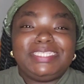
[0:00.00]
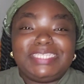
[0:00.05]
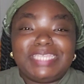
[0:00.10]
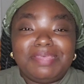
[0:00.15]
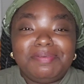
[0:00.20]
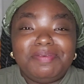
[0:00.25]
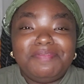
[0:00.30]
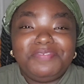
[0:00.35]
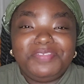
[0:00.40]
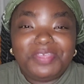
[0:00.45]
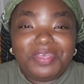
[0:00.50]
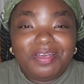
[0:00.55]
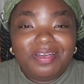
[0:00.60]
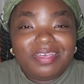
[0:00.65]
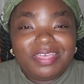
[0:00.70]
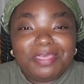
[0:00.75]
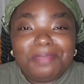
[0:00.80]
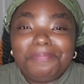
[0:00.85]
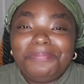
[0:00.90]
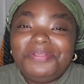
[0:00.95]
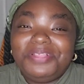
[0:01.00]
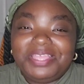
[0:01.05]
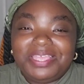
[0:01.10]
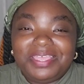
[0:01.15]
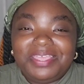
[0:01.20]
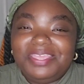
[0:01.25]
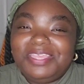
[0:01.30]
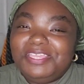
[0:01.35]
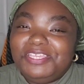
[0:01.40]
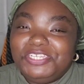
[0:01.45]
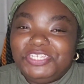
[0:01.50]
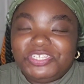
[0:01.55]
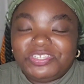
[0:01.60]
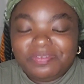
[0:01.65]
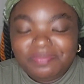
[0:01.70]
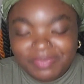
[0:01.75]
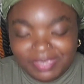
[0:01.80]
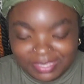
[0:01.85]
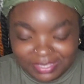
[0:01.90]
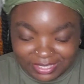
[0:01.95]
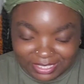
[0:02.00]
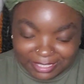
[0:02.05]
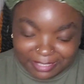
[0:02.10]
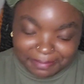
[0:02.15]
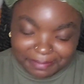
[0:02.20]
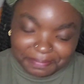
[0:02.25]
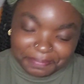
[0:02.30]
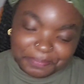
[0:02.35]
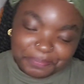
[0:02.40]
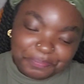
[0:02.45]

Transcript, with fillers: Some y'all could play instruments.